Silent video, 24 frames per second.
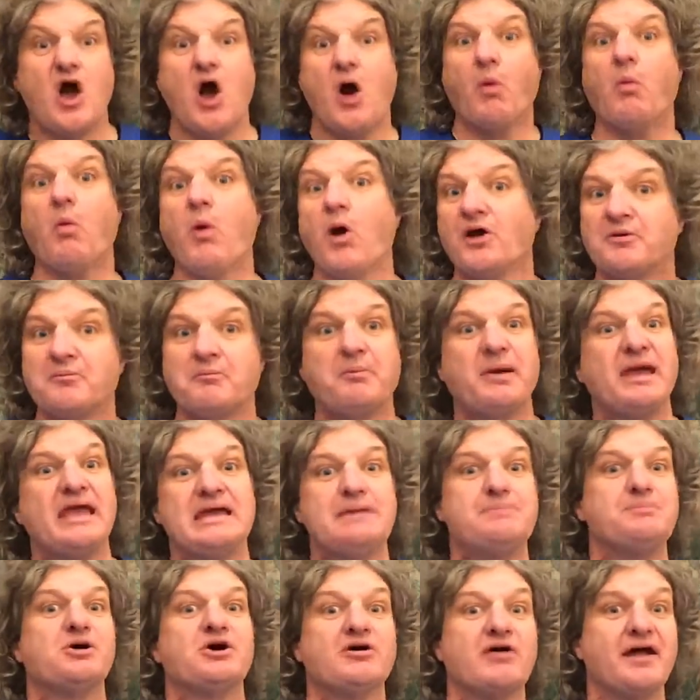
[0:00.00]
1p
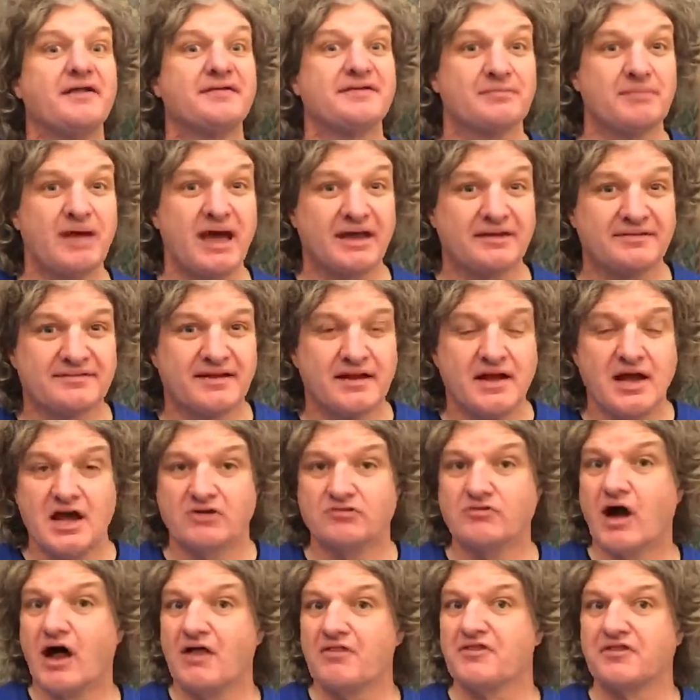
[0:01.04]
per SMS
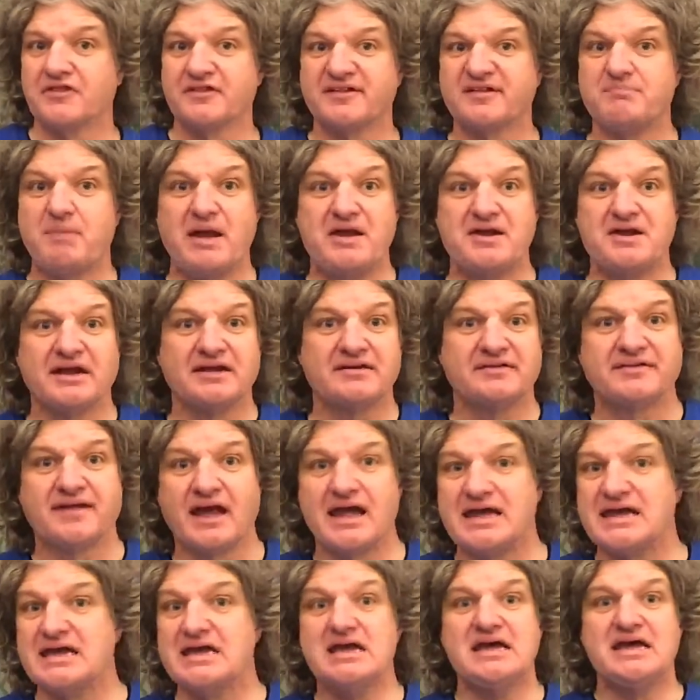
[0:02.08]
rather than spending,
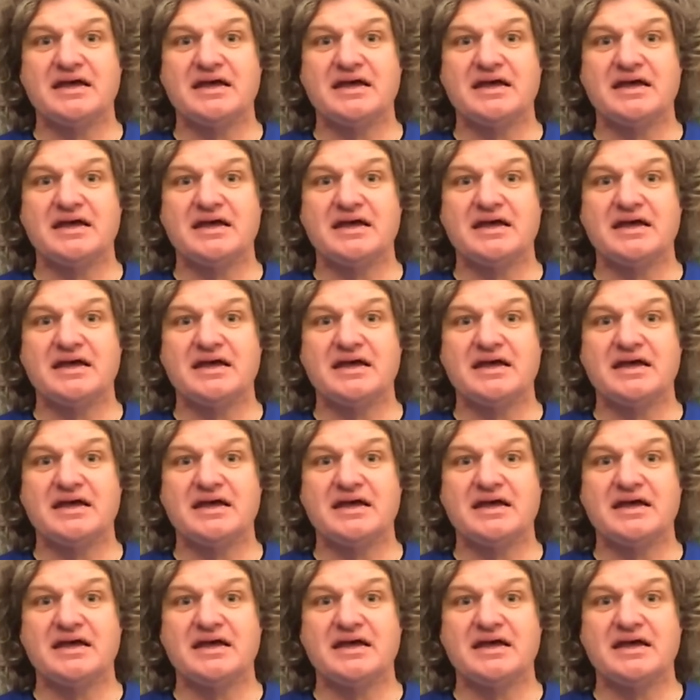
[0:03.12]
say,